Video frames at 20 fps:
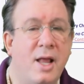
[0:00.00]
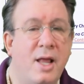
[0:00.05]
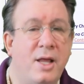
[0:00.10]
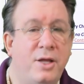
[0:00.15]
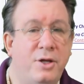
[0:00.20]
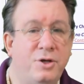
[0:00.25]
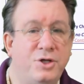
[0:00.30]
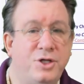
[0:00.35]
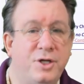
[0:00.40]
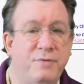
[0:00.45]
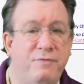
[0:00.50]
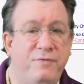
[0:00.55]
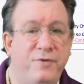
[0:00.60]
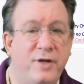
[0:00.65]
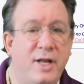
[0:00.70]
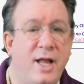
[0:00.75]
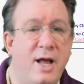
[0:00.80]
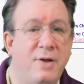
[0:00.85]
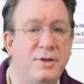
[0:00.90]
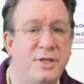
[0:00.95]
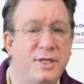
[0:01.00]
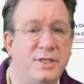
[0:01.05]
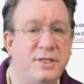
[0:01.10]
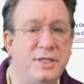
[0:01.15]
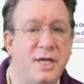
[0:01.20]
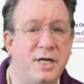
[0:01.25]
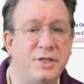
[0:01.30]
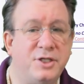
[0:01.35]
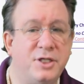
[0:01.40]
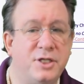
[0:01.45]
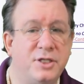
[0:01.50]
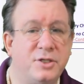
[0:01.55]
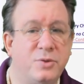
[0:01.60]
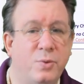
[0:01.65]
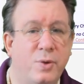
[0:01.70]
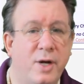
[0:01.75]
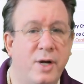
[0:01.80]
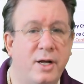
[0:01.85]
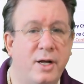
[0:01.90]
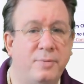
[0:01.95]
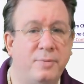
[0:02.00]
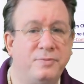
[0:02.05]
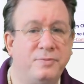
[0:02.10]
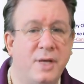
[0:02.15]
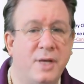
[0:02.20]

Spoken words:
You should fill out this section as well.